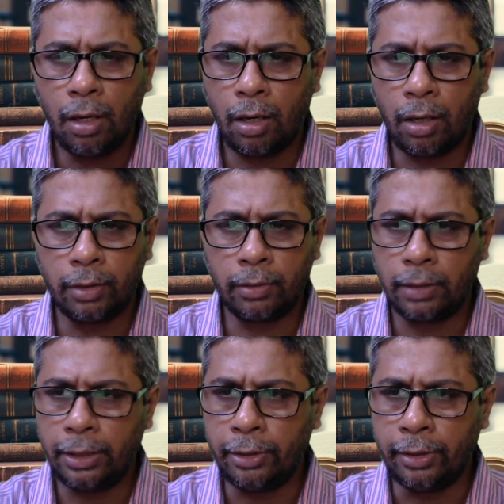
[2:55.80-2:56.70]
on
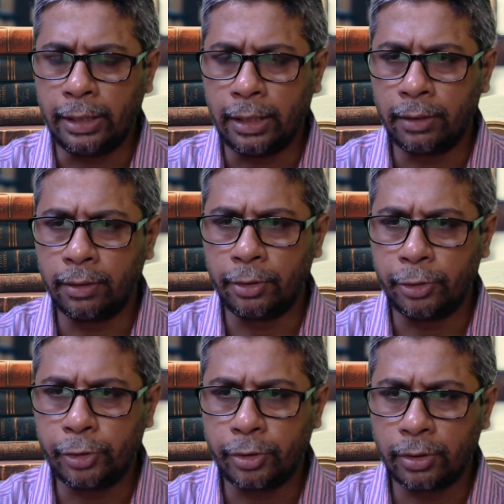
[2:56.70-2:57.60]
Indian
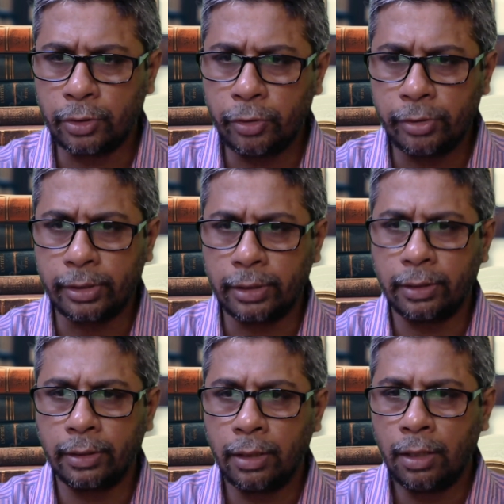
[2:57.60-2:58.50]
regional cuisine.
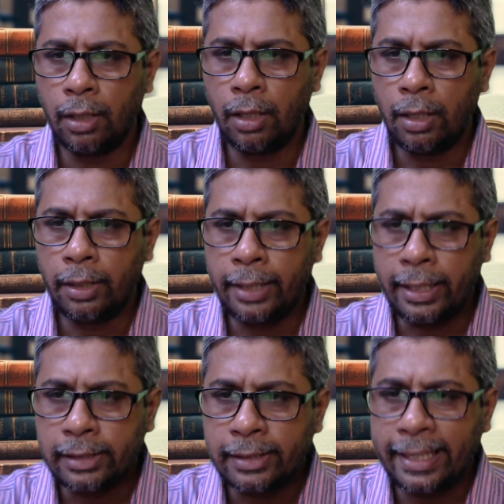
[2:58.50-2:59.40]

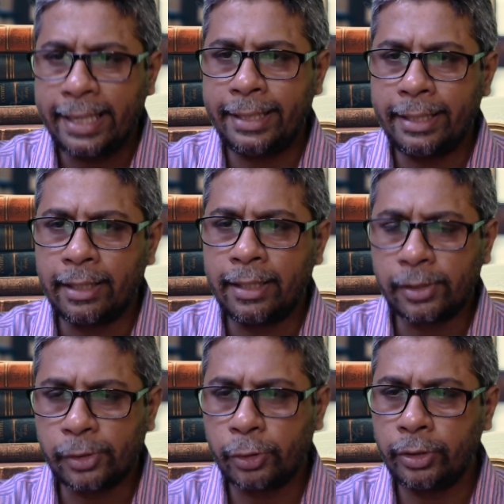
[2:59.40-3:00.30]
Next area,
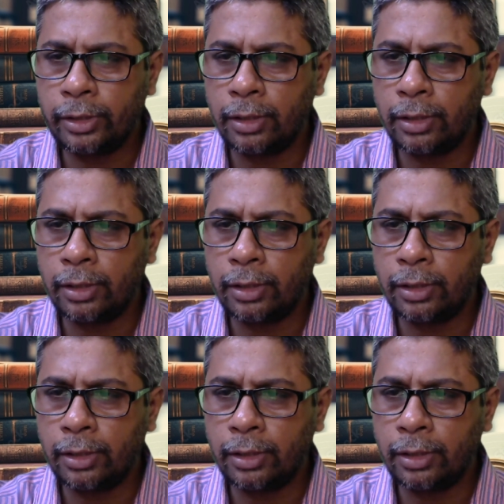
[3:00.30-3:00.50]
historical